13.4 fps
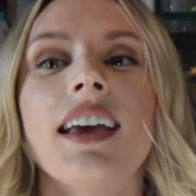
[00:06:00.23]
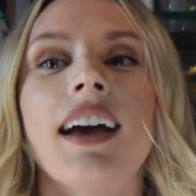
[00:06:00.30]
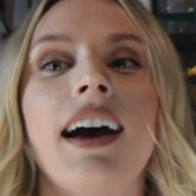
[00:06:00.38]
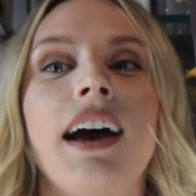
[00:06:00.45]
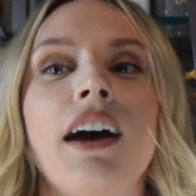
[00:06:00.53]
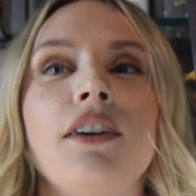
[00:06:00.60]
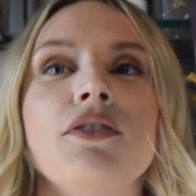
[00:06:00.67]

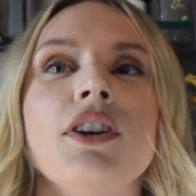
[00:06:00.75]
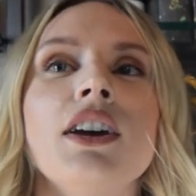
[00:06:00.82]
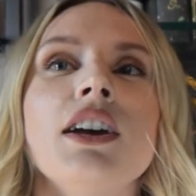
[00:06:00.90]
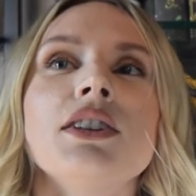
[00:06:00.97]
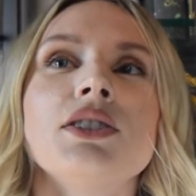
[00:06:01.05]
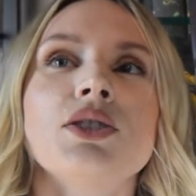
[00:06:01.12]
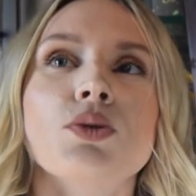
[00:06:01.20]
have
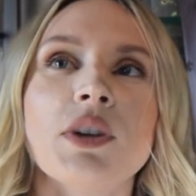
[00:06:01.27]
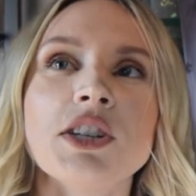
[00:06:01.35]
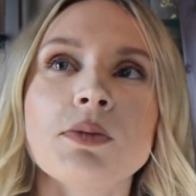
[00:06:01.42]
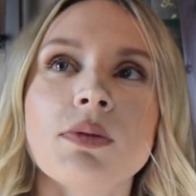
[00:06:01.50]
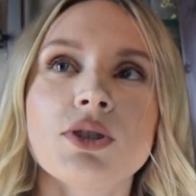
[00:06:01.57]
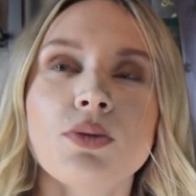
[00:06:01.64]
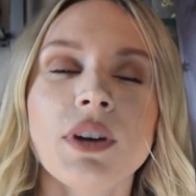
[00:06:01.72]
switch
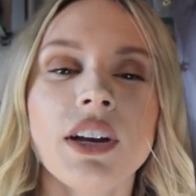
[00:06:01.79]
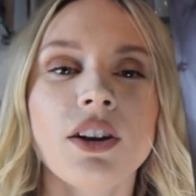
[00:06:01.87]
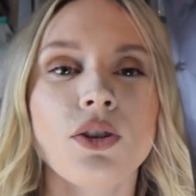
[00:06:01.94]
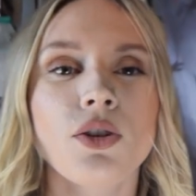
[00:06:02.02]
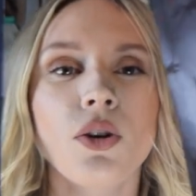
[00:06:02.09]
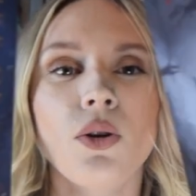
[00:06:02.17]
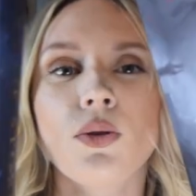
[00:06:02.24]
between
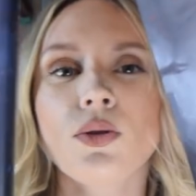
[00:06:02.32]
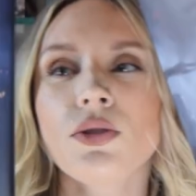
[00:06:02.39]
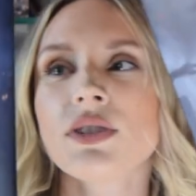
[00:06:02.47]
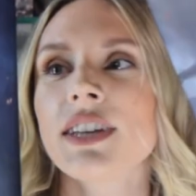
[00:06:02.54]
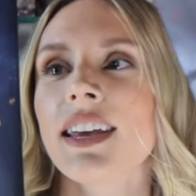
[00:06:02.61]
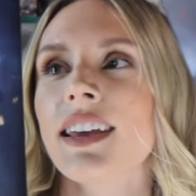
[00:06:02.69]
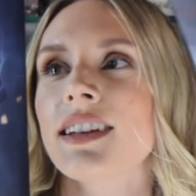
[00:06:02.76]

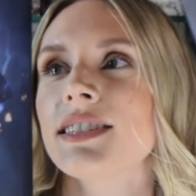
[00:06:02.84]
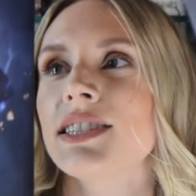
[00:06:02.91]
gold and